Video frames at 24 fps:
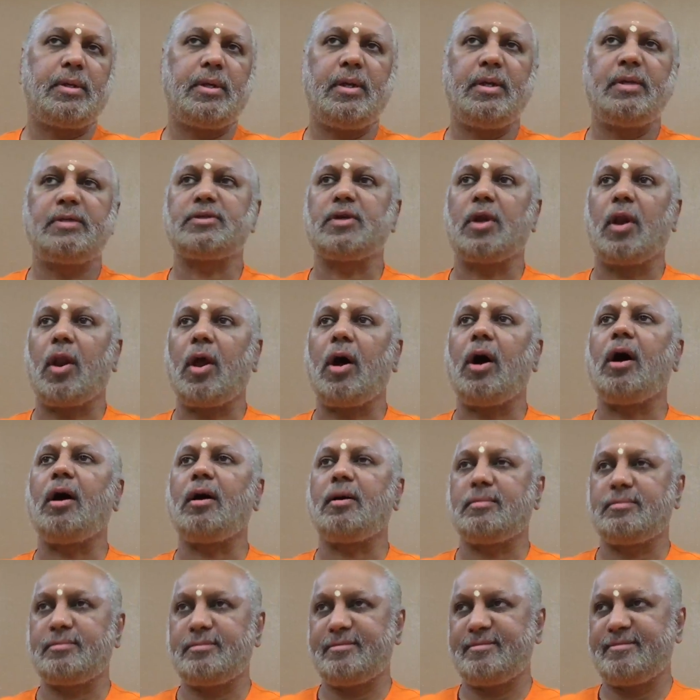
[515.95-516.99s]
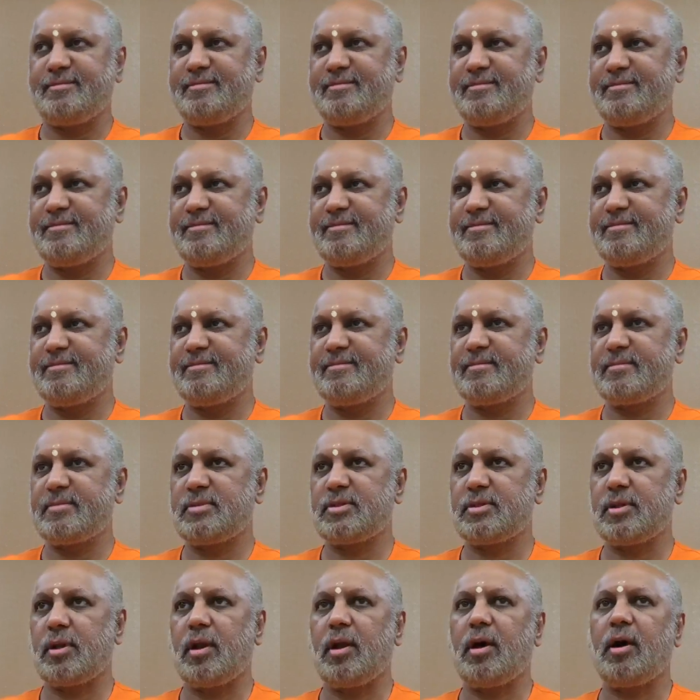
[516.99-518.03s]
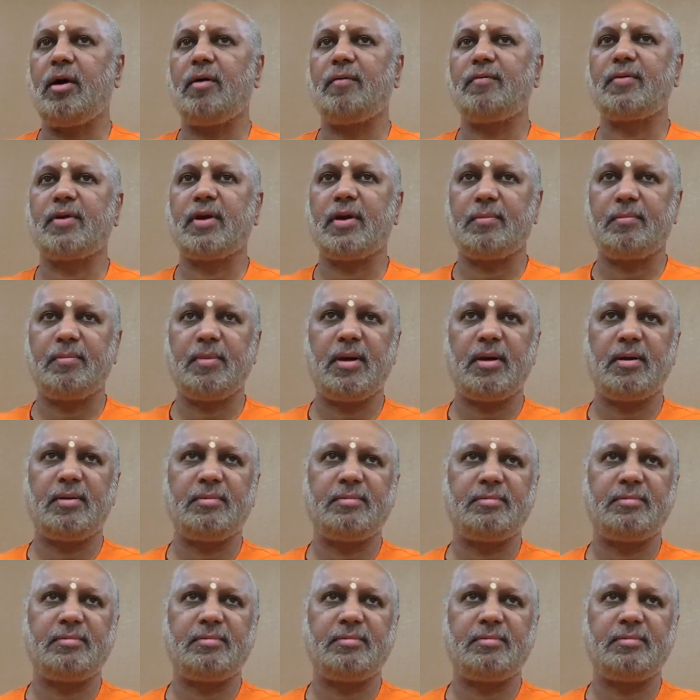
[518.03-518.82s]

It is a law. It is a law of karma.